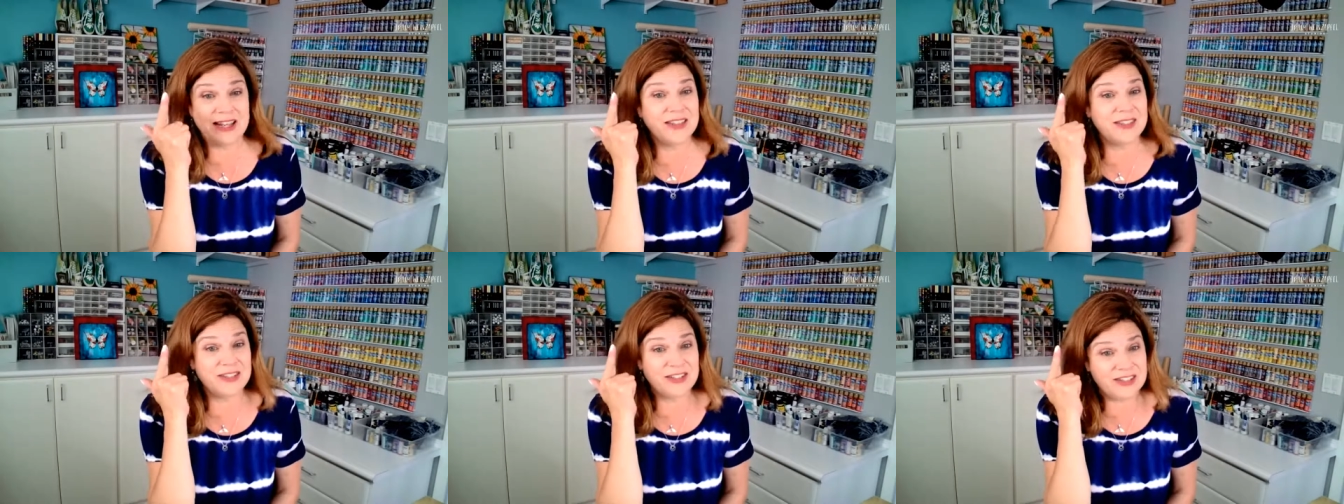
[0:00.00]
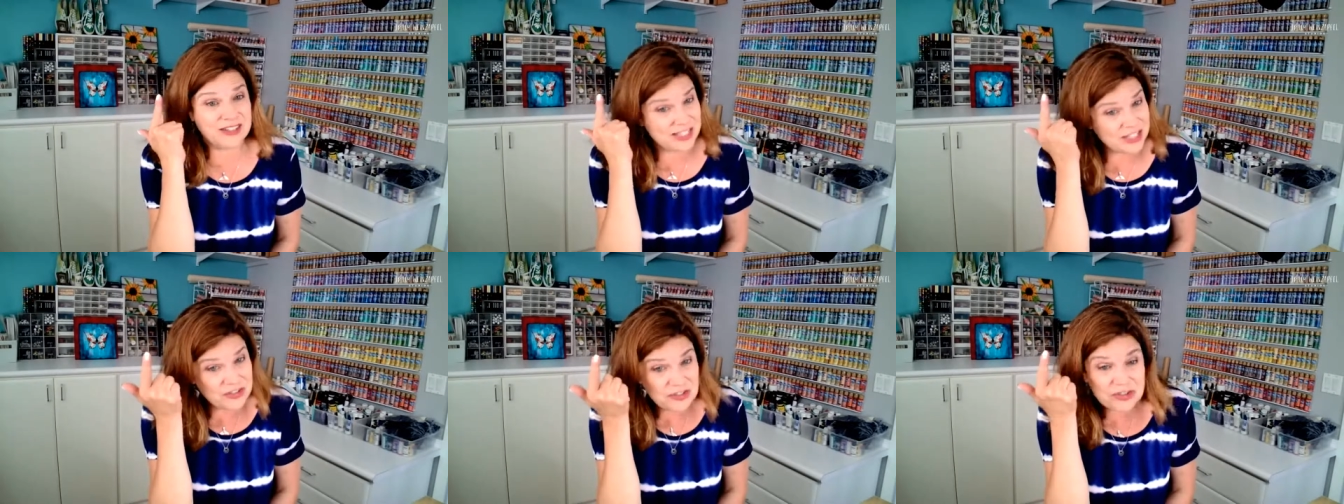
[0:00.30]
The
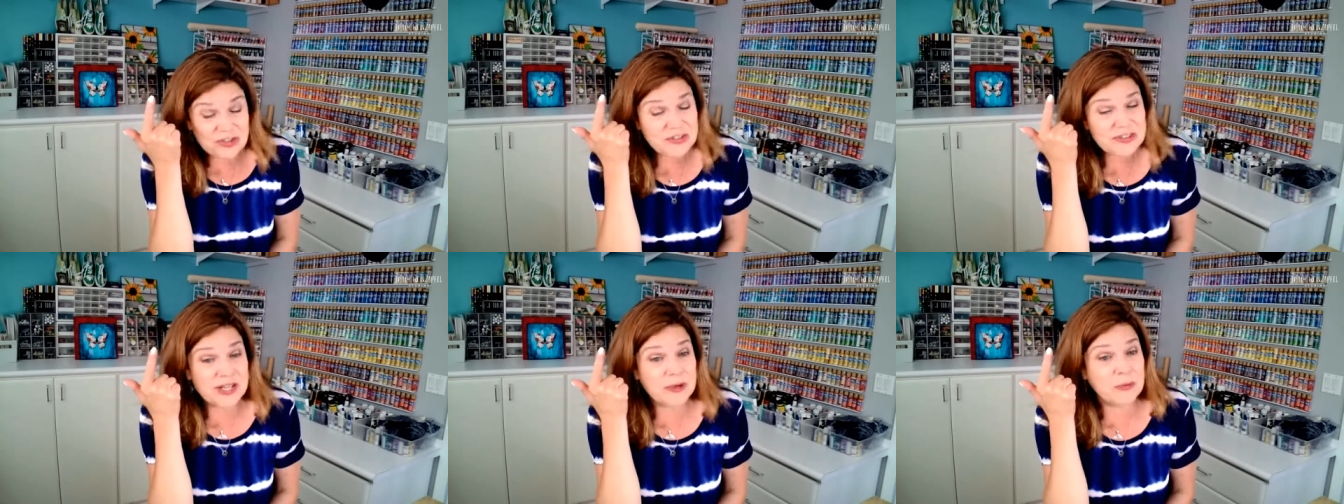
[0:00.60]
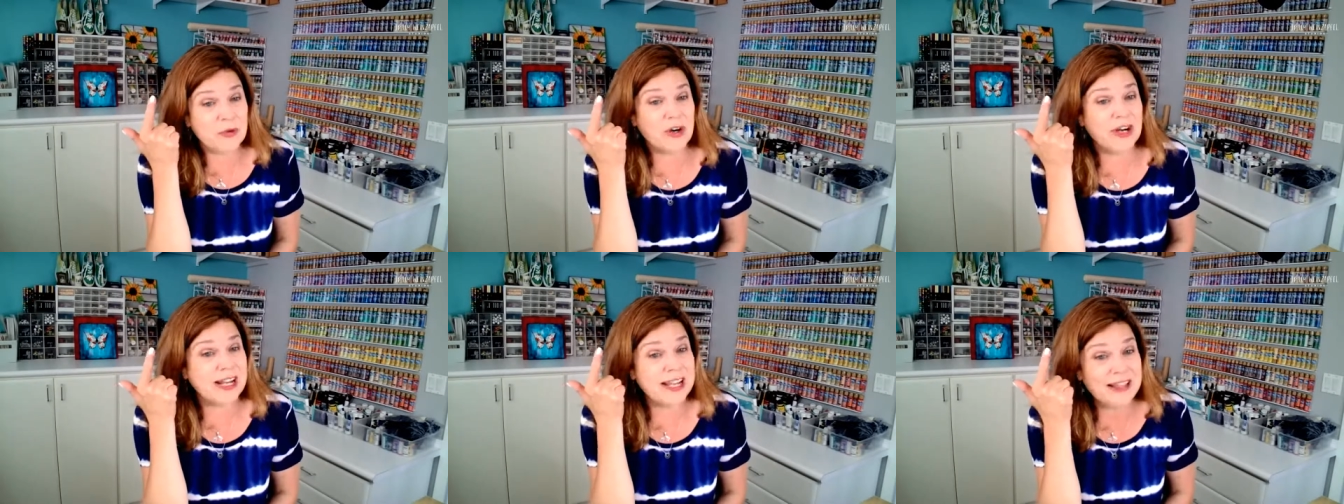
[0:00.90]
teachers that
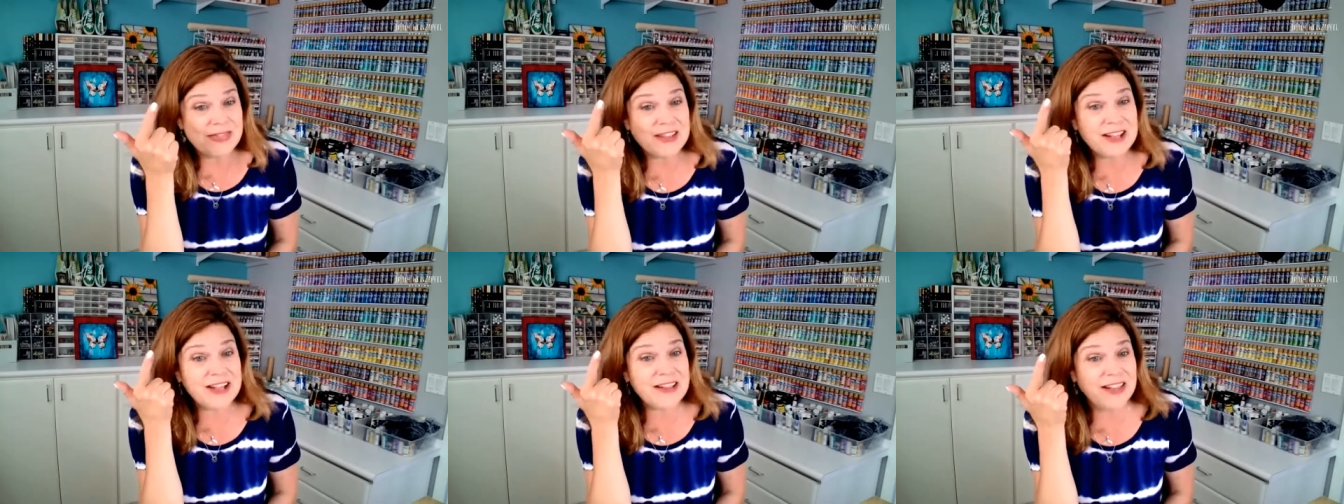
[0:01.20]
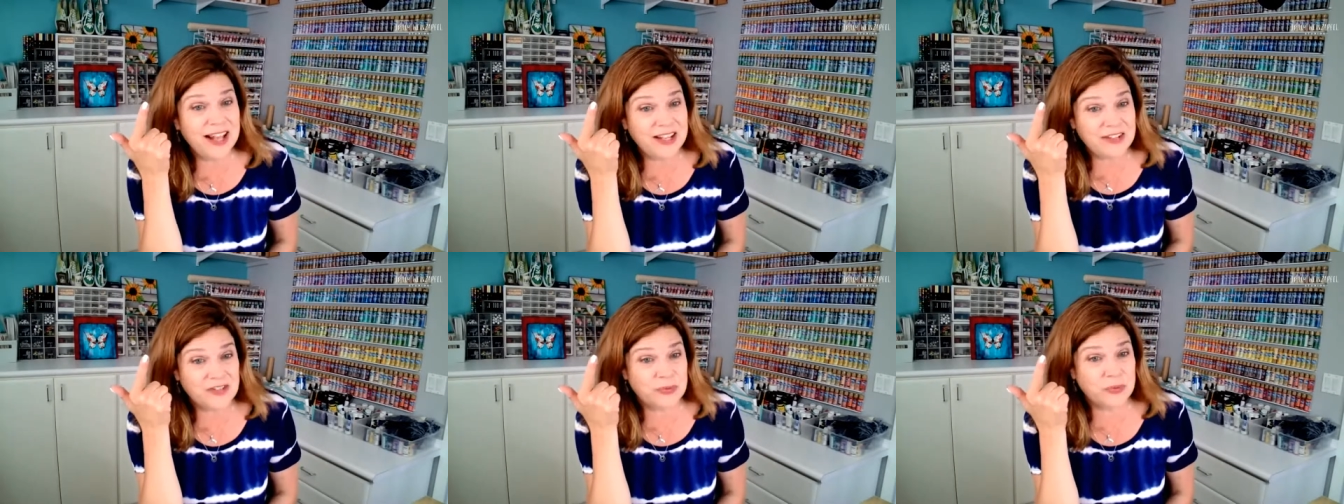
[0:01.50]
were in the
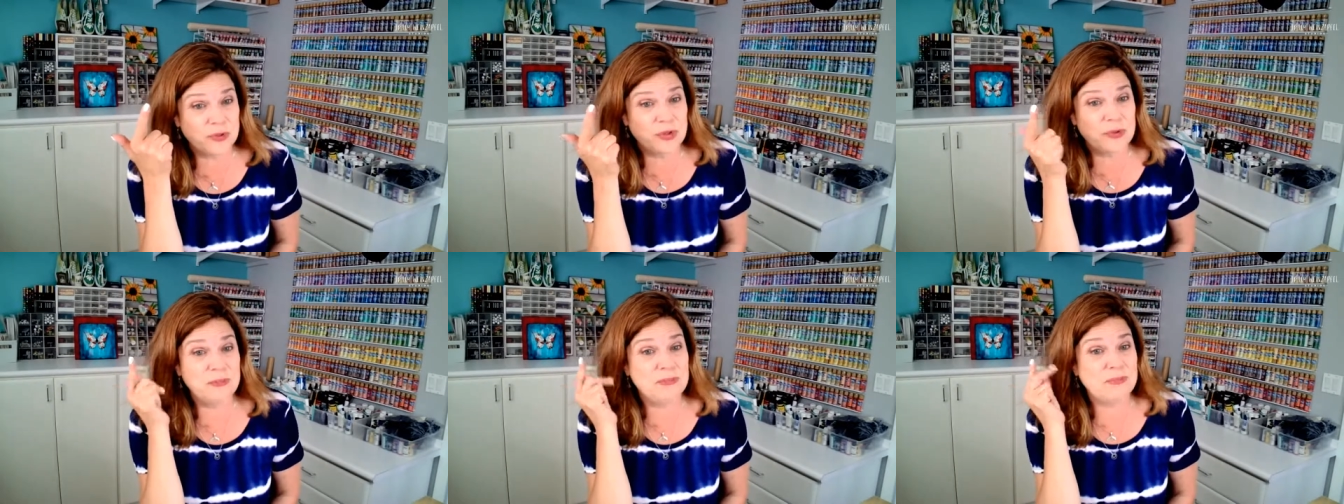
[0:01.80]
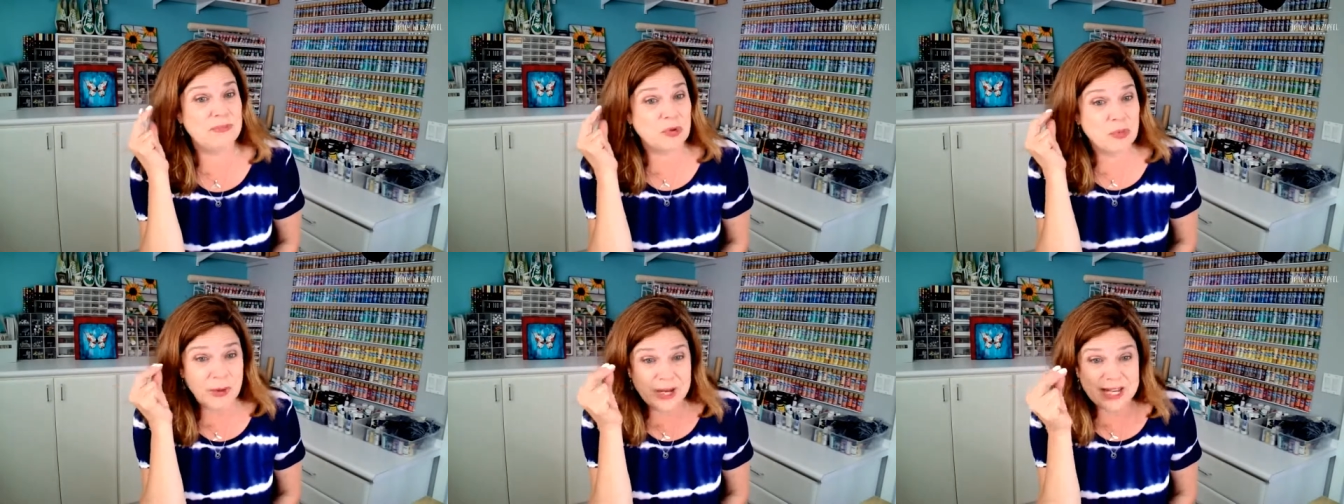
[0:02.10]

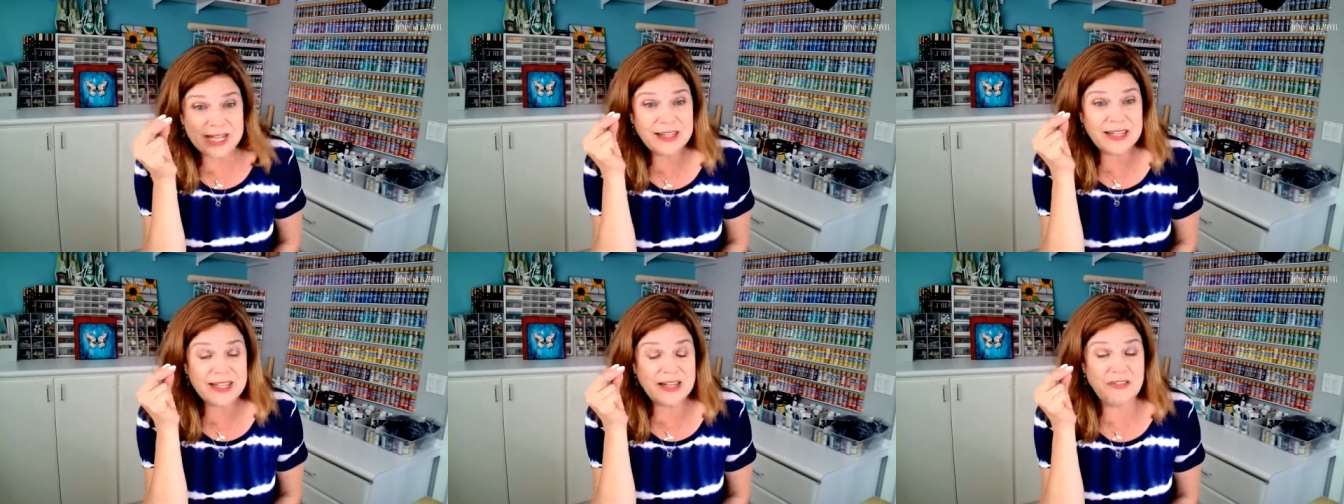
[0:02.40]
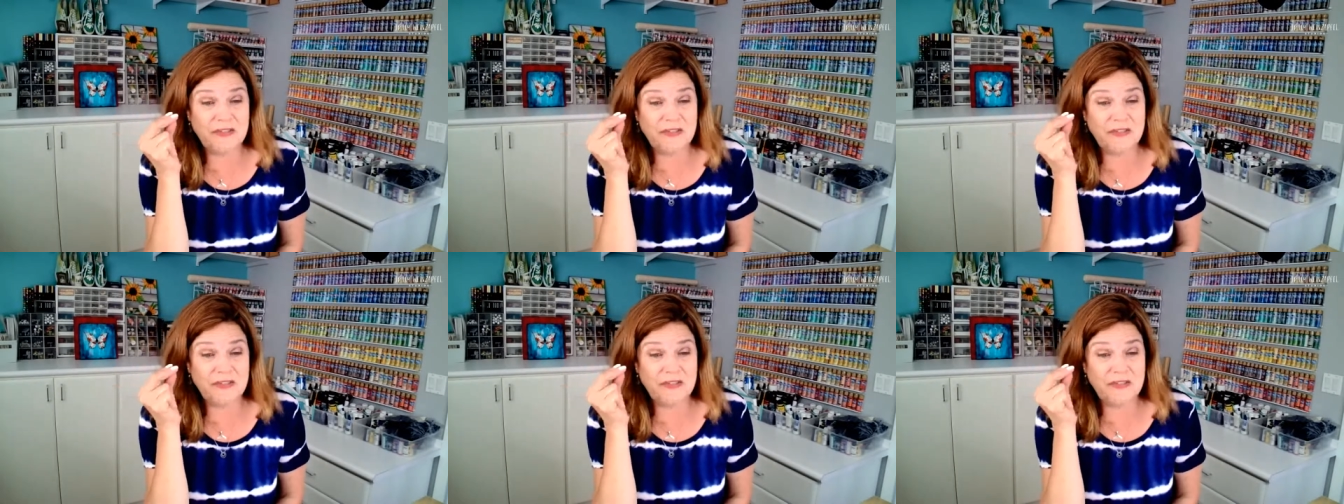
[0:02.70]
classroom greatly